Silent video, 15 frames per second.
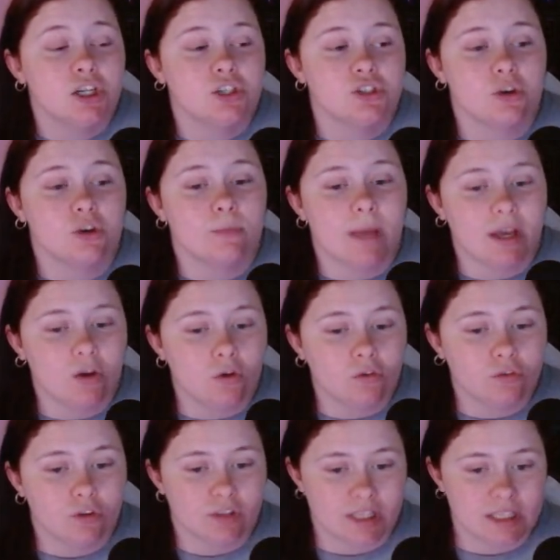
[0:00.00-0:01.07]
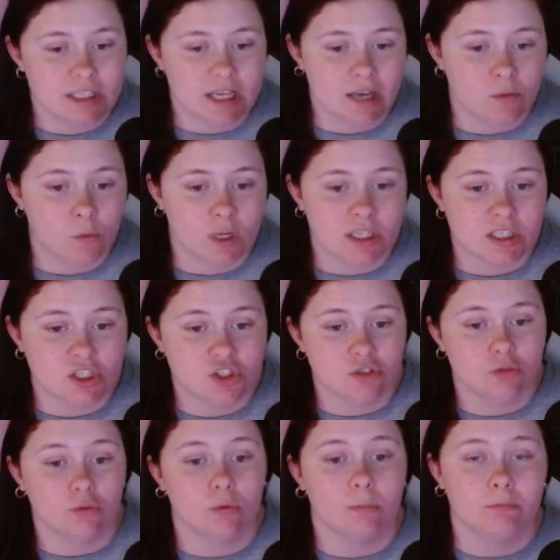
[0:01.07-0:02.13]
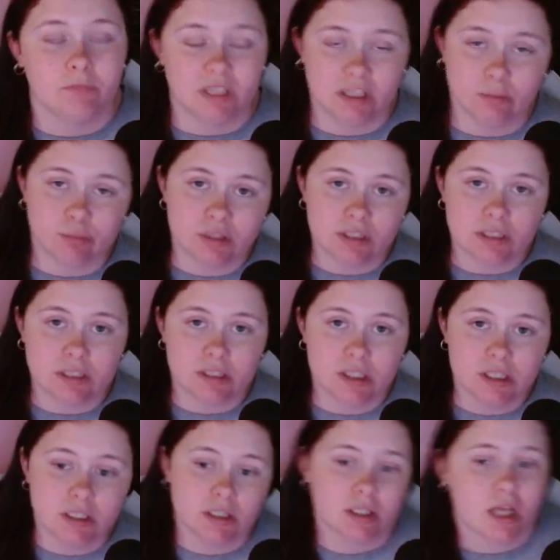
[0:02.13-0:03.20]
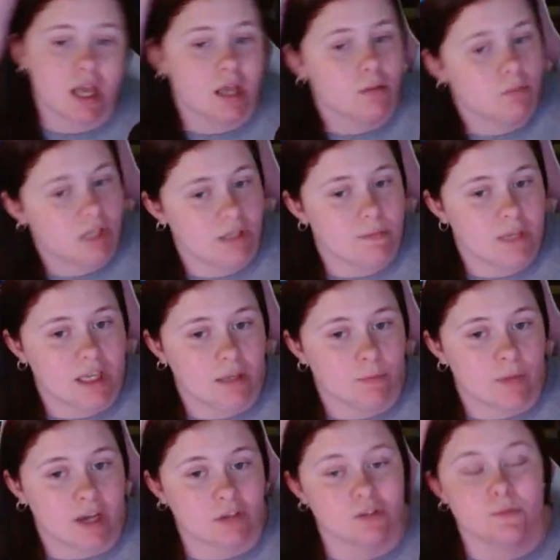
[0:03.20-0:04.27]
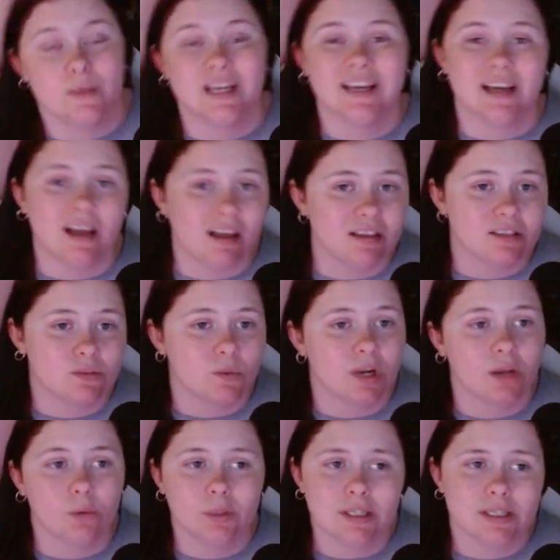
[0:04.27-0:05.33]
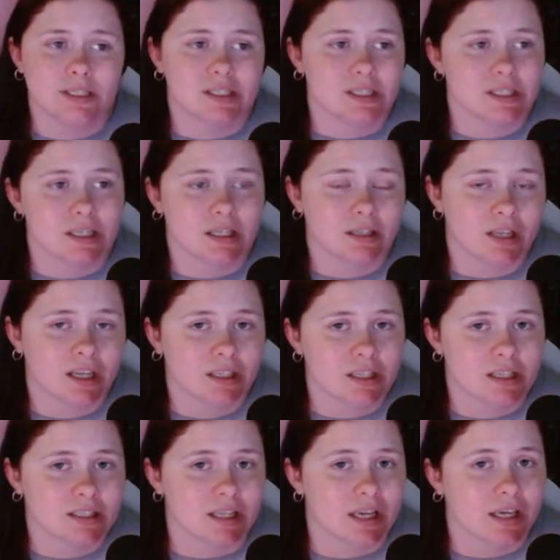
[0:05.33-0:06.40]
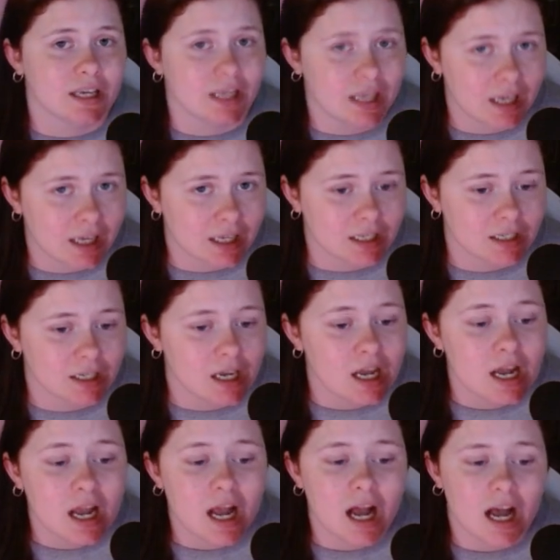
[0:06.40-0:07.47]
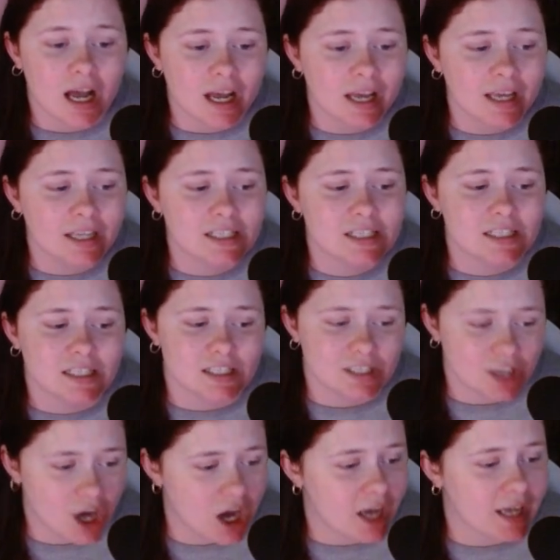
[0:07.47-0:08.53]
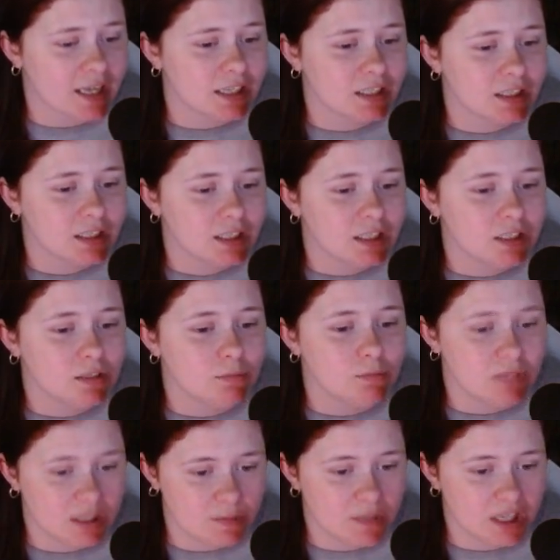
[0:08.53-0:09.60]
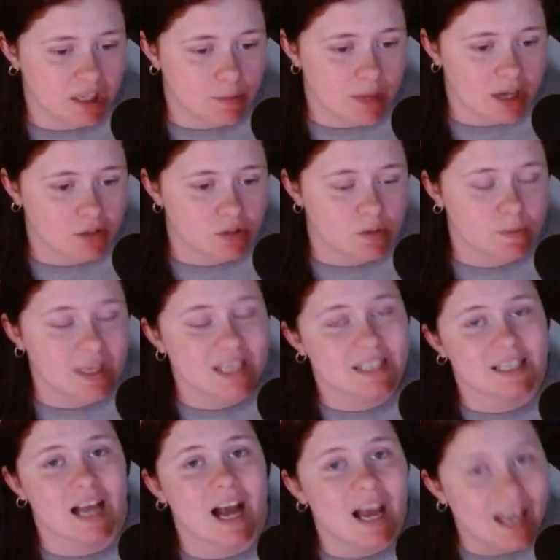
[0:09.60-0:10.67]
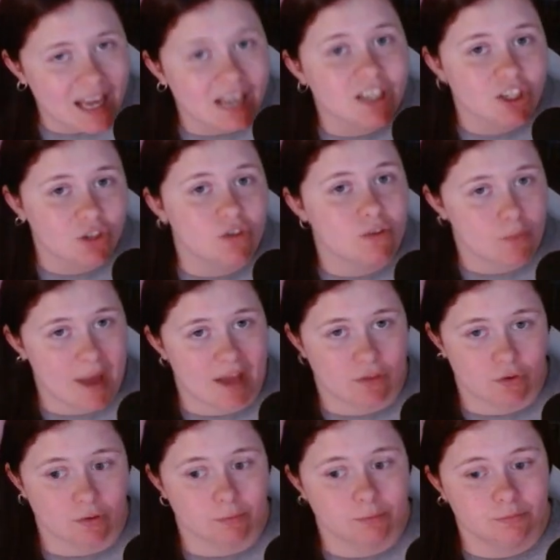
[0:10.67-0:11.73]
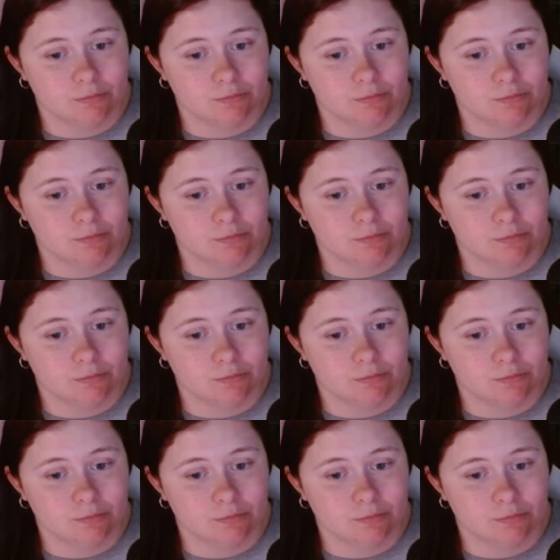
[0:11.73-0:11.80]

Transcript: So my goal for this day was to meet the princesses and meet Mickey Mouse. Because when I went to Disneyland as a kid, I did not meet Mickey Mouse because I had to go to the bathroom.